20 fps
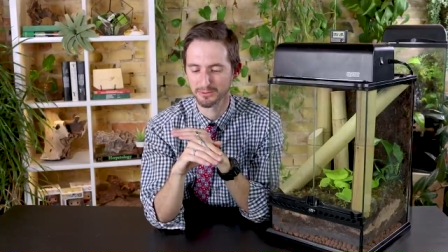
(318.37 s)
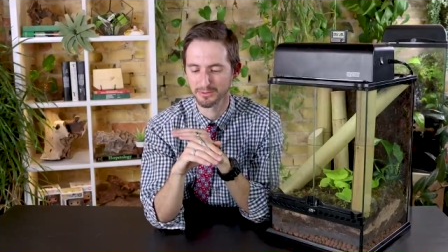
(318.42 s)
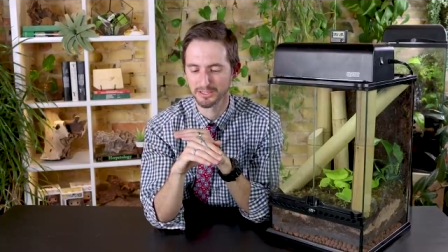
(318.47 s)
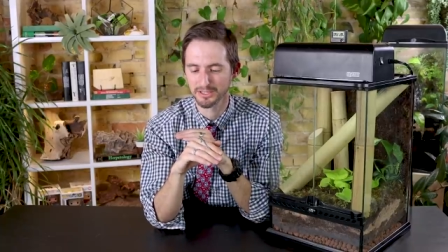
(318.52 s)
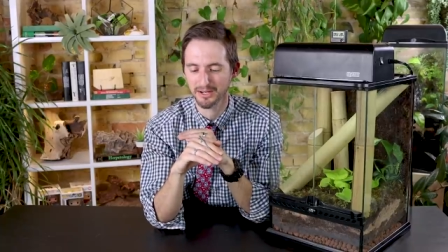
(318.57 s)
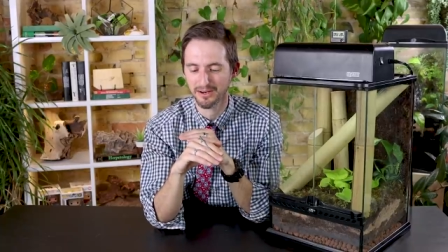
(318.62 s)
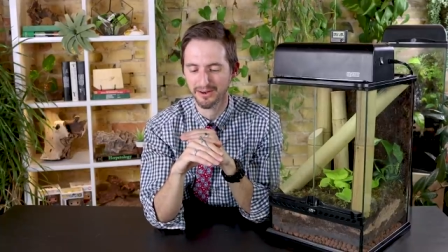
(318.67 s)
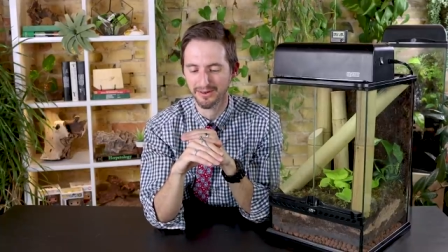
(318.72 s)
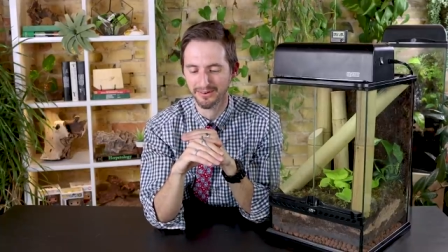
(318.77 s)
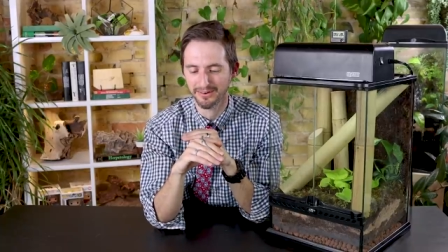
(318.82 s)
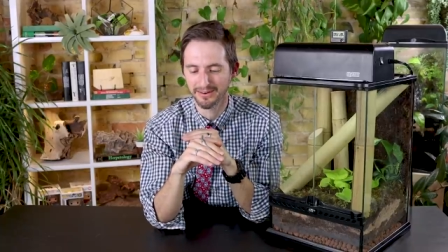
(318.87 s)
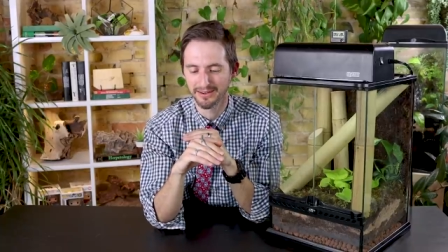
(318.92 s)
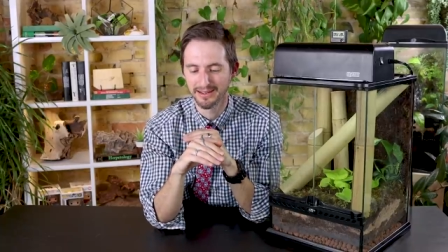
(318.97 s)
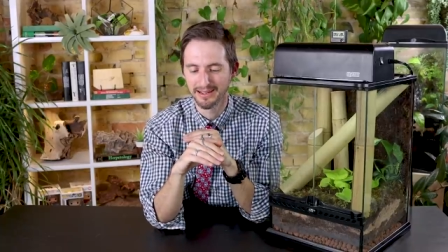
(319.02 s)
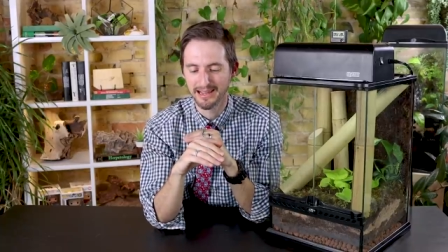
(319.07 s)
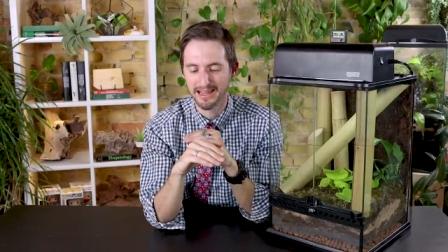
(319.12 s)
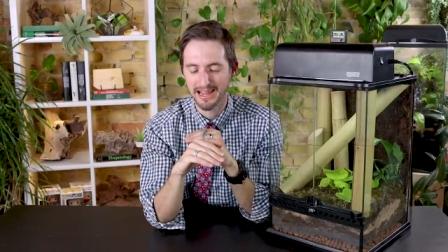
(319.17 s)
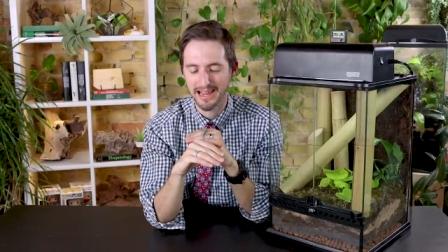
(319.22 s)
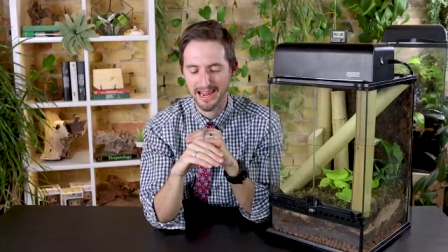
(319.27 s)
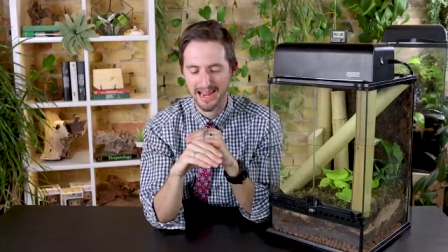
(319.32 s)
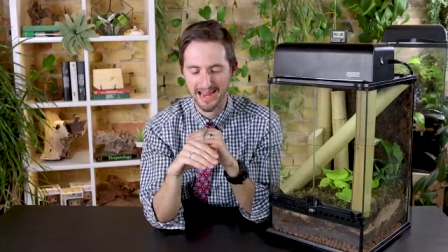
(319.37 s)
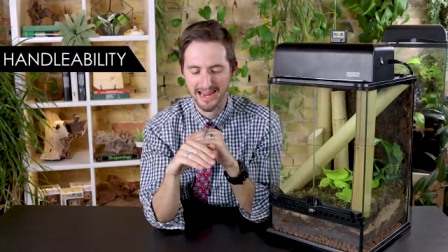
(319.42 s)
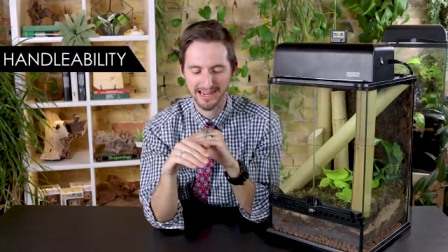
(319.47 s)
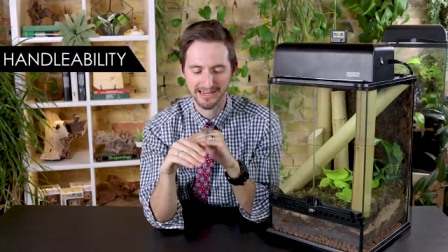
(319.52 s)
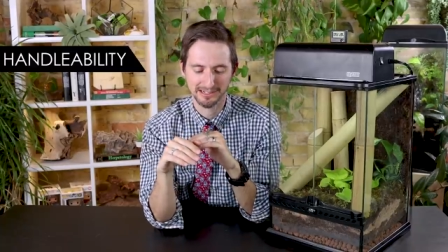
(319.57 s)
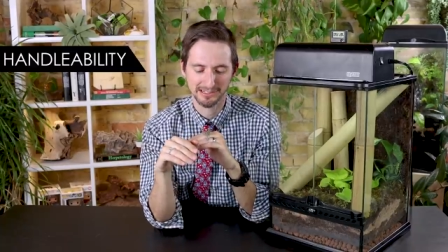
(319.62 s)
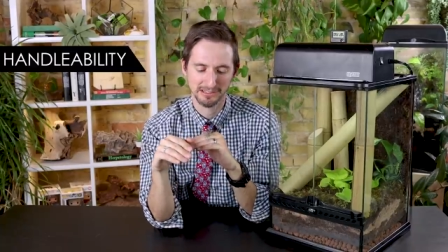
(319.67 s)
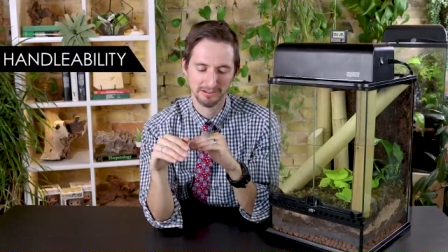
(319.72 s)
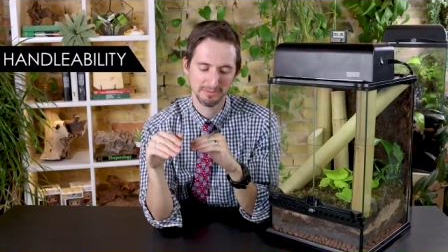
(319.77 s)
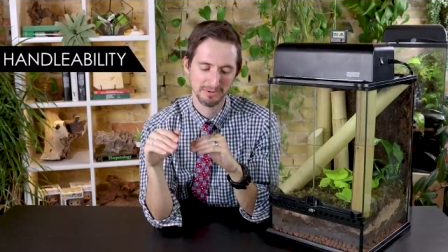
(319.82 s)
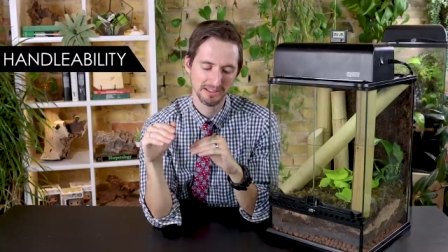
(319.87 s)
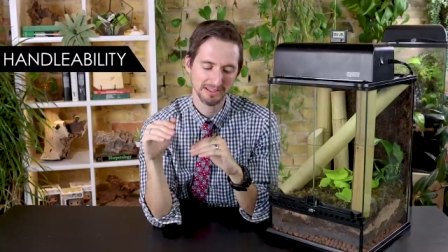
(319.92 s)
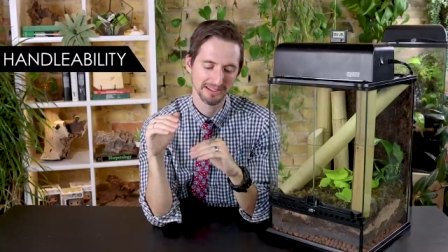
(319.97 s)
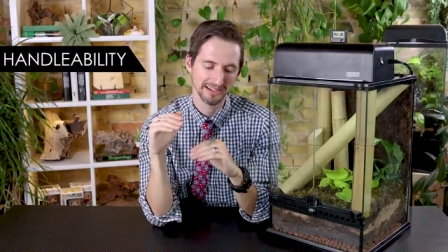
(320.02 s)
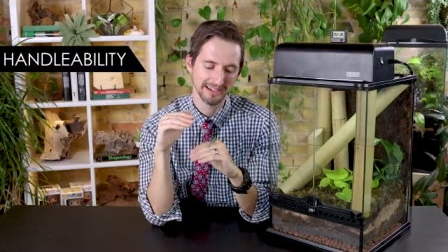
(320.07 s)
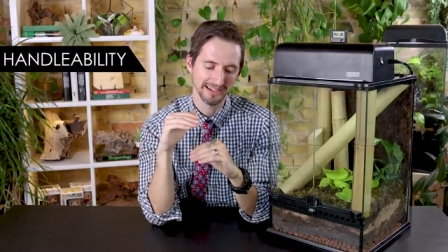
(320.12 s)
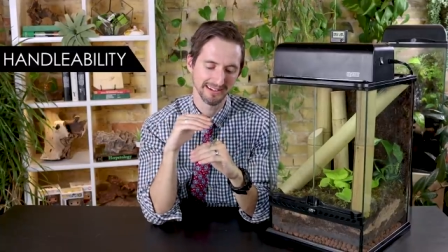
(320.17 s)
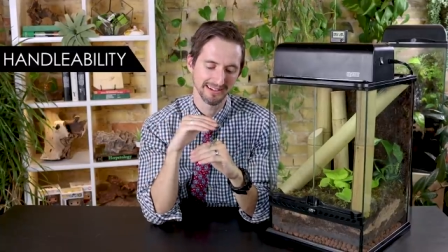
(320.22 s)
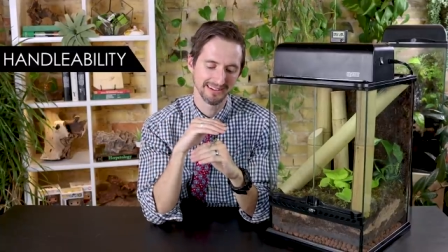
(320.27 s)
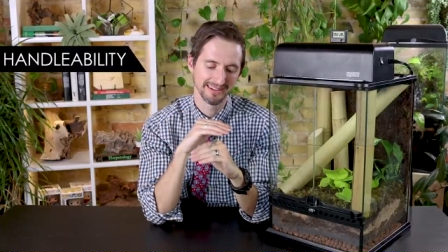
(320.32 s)
which are
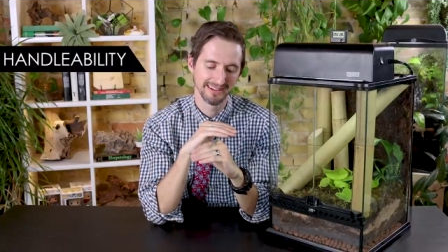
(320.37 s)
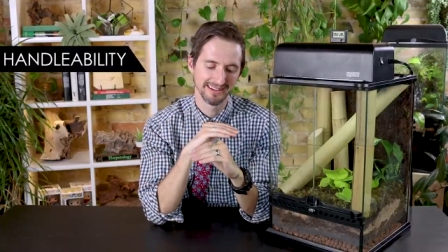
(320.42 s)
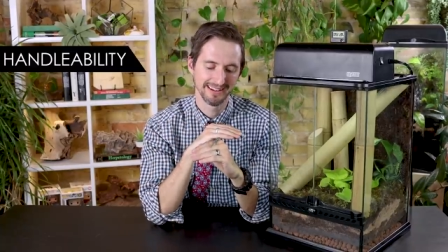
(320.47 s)
handleability,